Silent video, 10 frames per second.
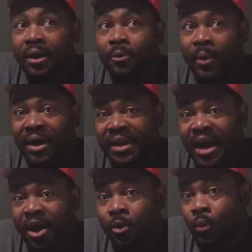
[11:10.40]
Right
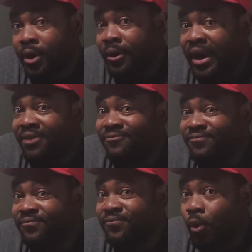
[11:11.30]
now, we're at
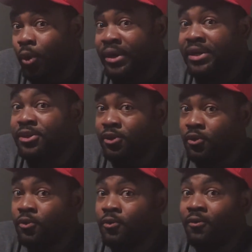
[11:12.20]

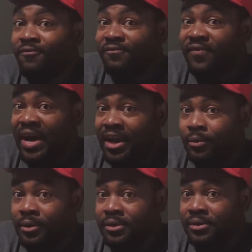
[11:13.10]
42
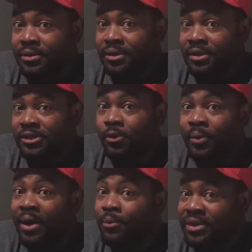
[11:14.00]
followers. So
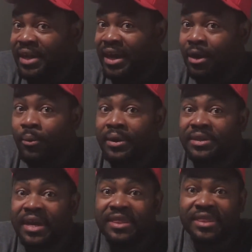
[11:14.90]
right with that, I want to
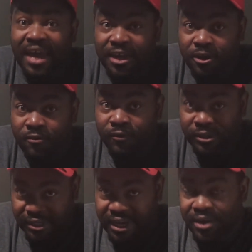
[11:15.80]
say thank you for
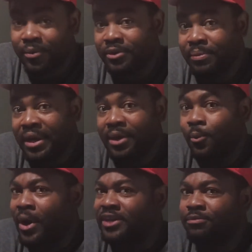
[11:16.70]
sticking with me and
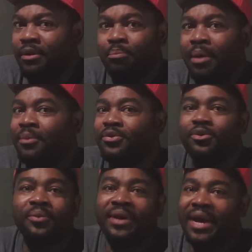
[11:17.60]
watch me bumble through
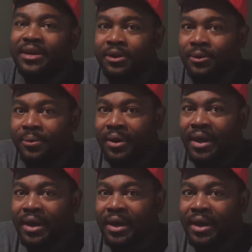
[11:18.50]
what I do.